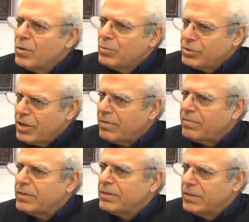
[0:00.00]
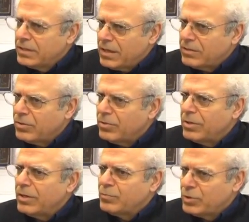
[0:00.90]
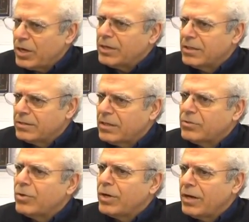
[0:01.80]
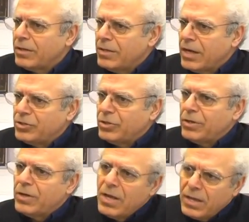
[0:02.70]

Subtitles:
which are dictatorial in nature,